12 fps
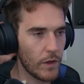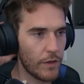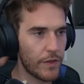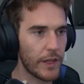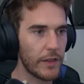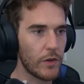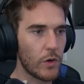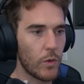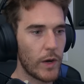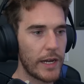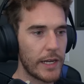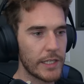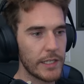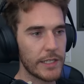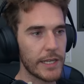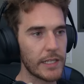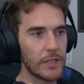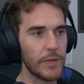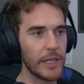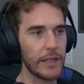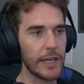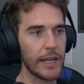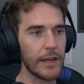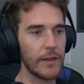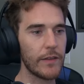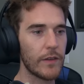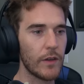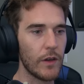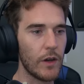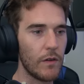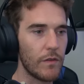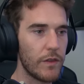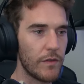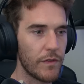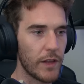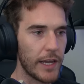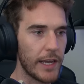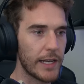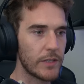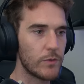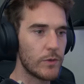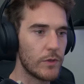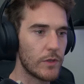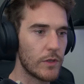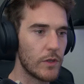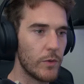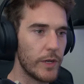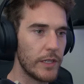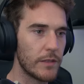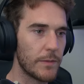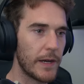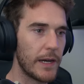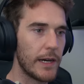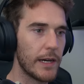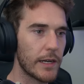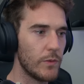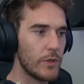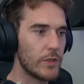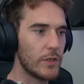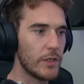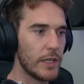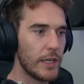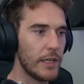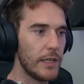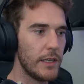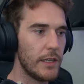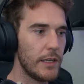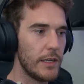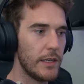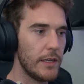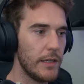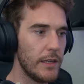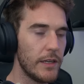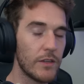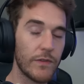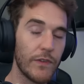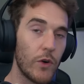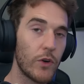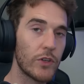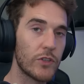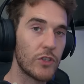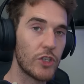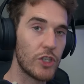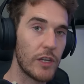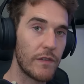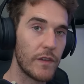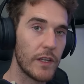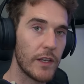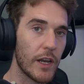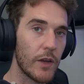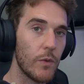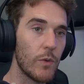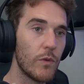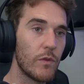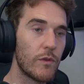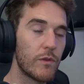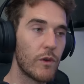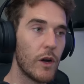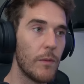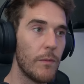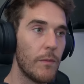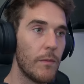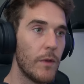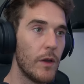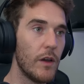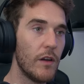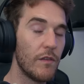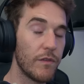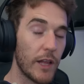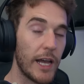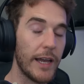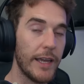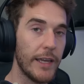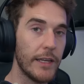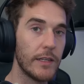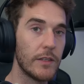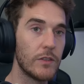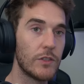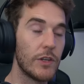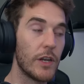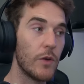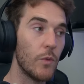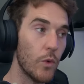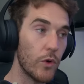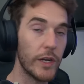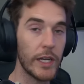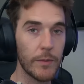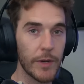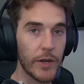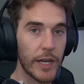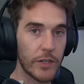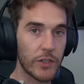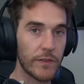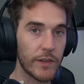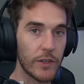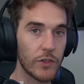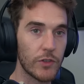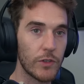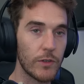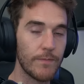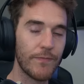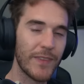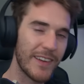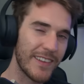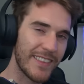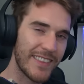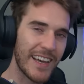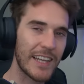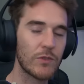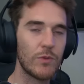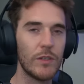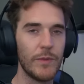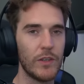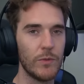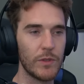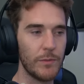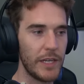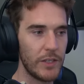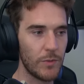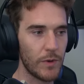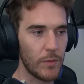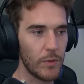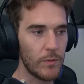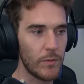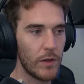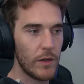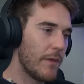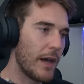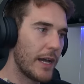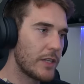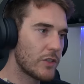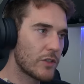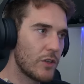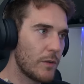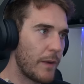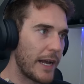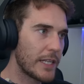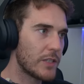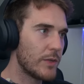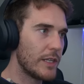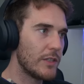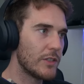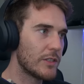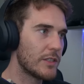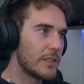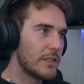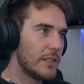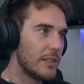thing that Juan actually said to me at the end of the flight as we were going into park was that he his focus had shifted now from flying to now worrying about air traffic control, and that's where it becomes a major problem. I just go back to it and just